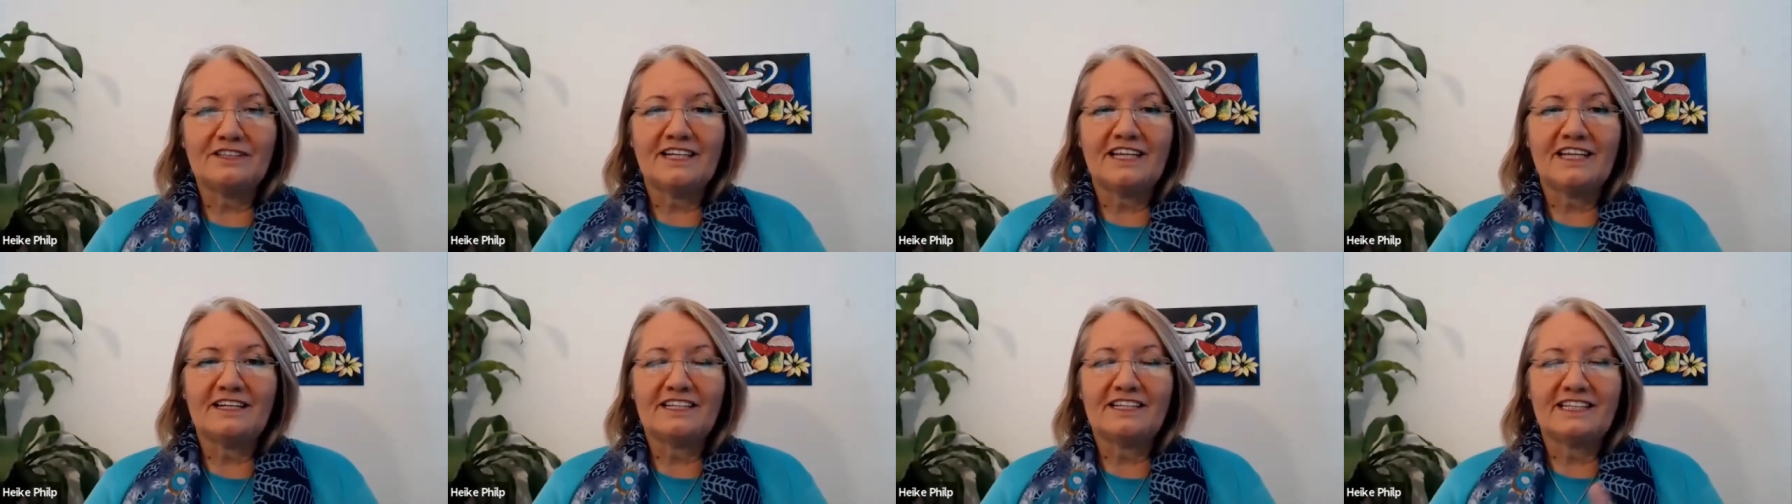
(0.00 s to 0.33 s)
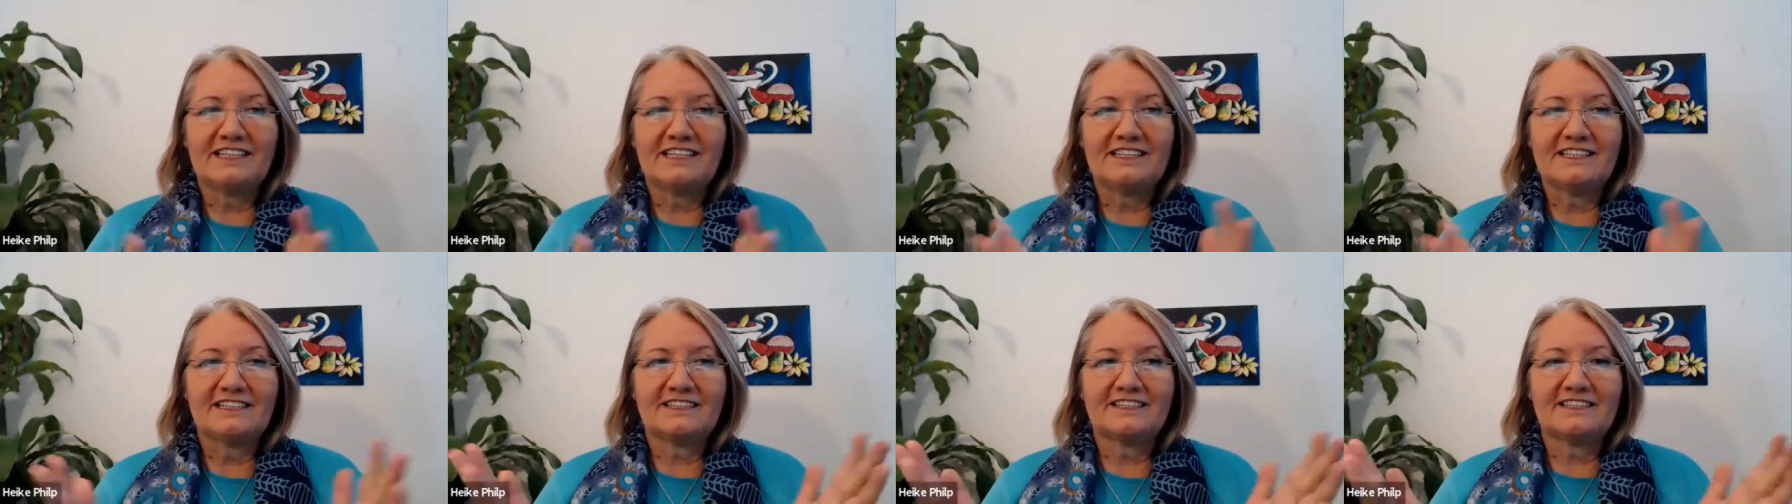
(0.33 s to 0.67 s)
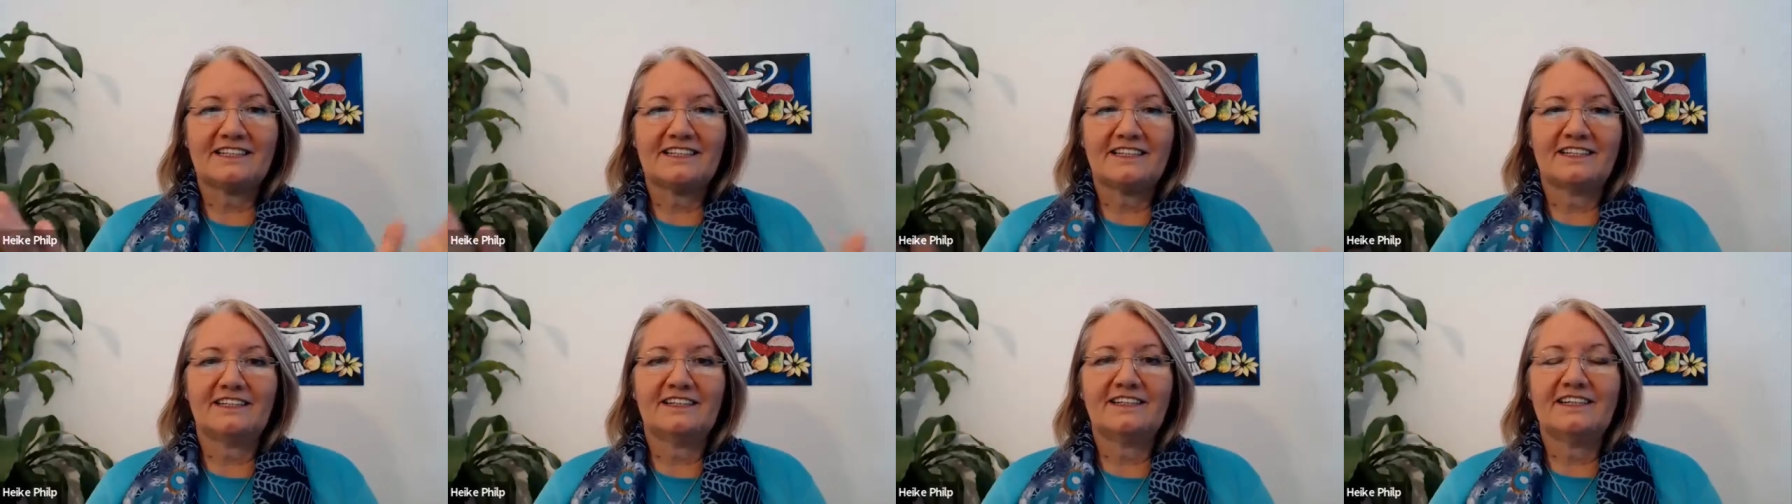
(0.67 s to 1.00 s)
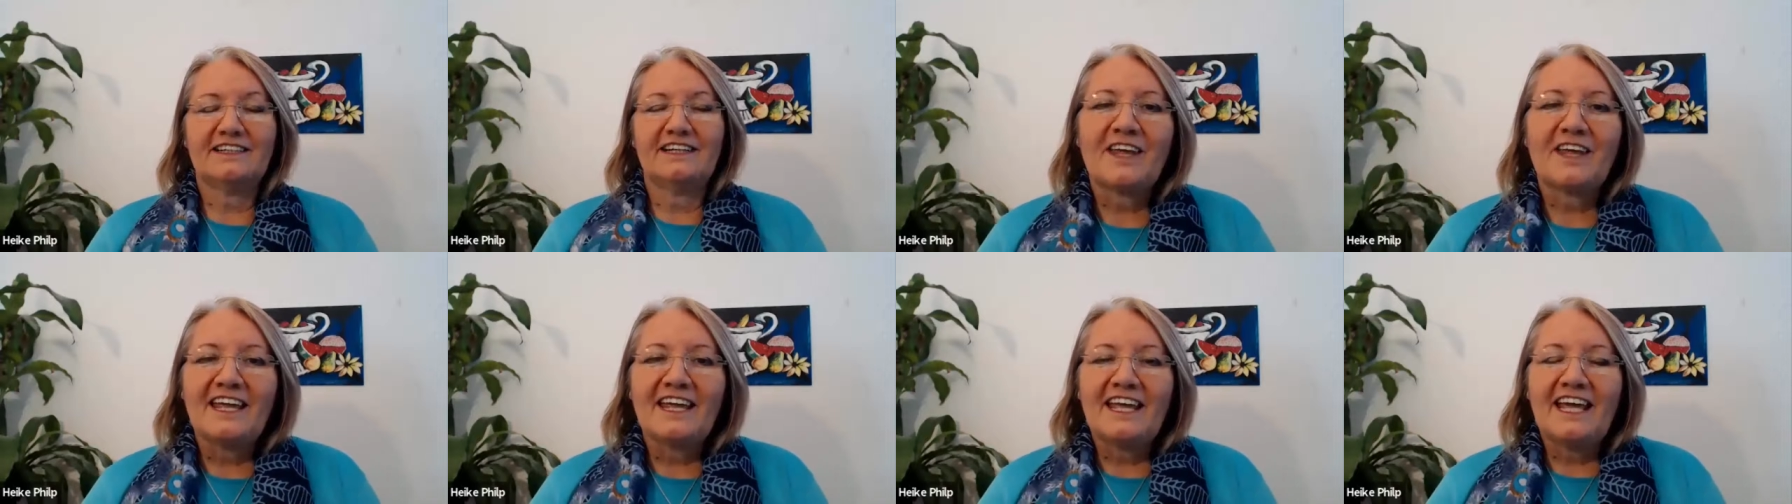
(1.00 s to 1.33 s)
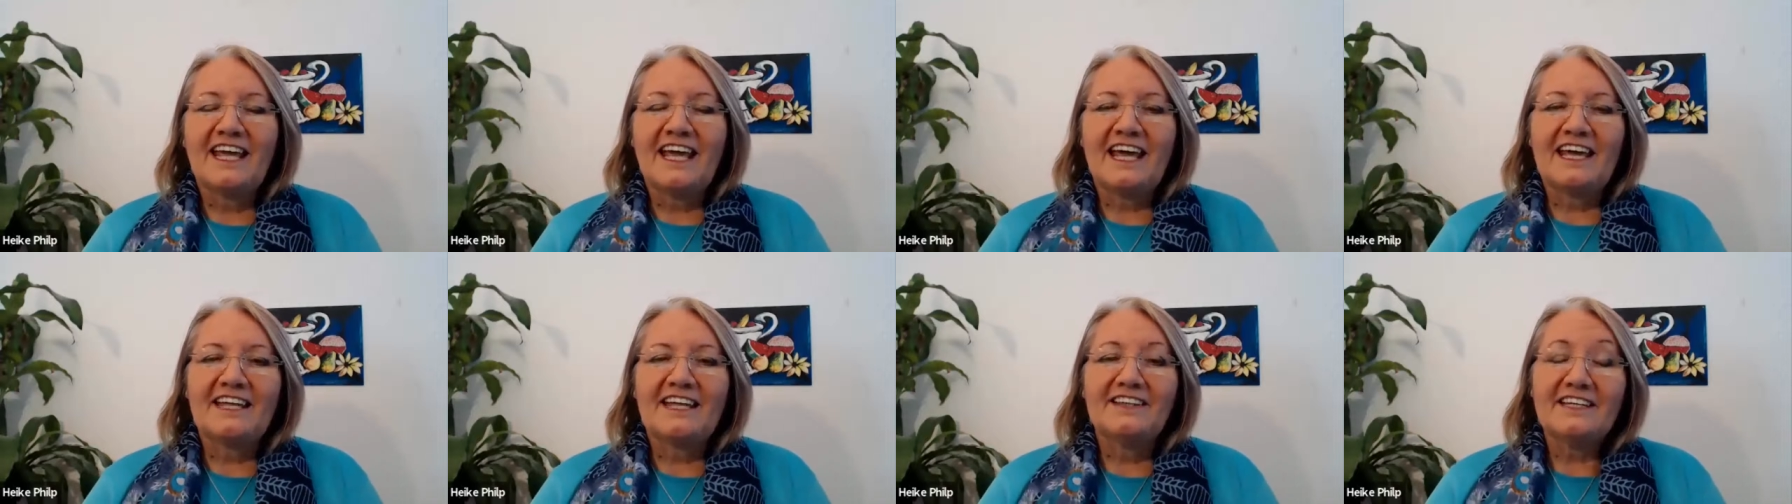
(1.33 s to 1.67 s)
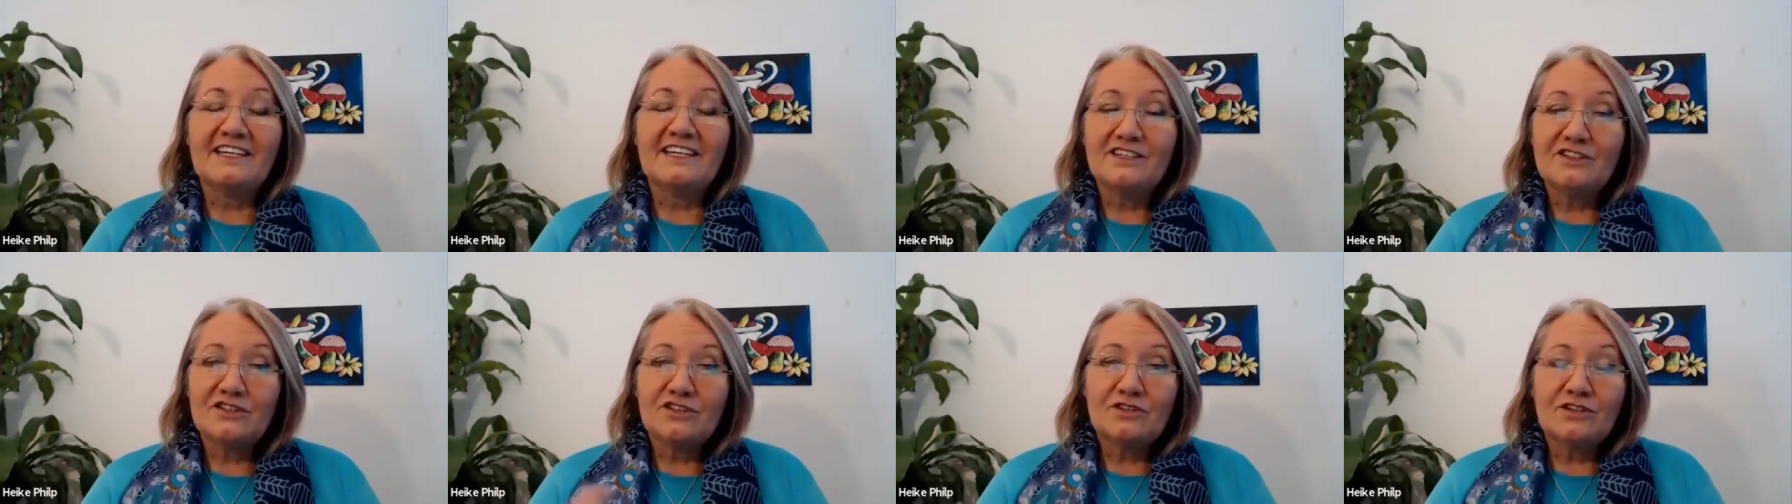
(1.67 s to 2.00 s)
That is, and
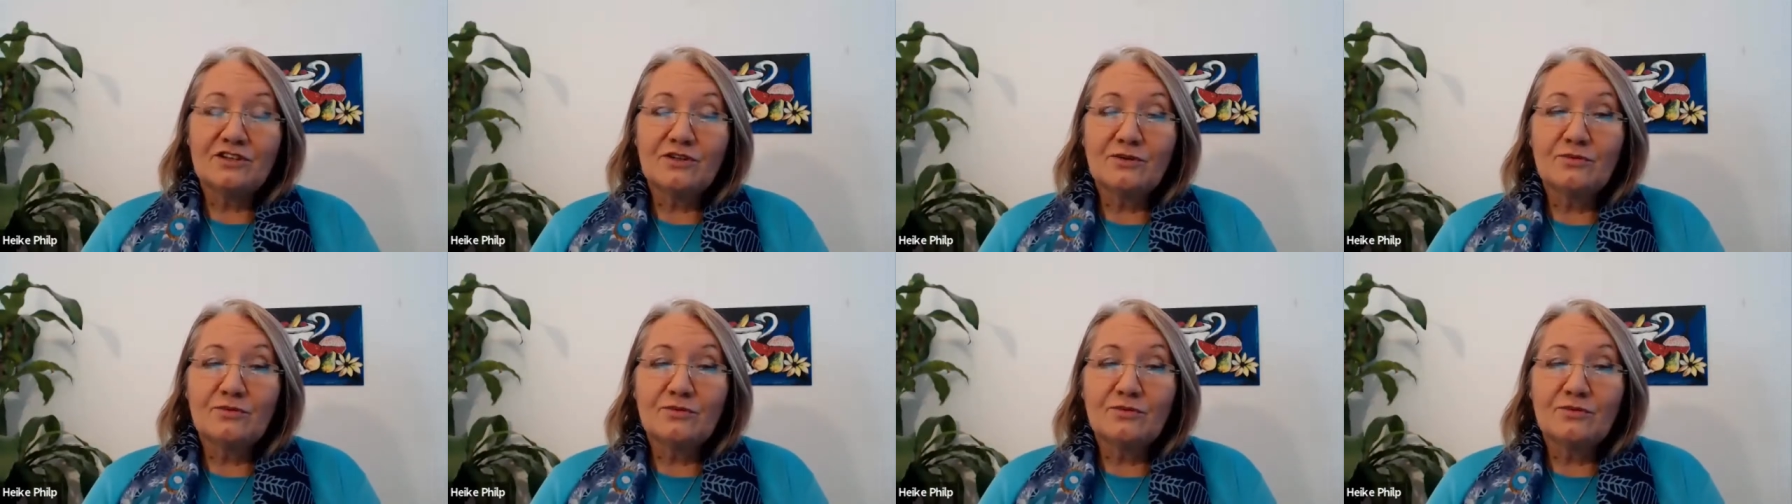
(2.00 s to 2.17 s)
then during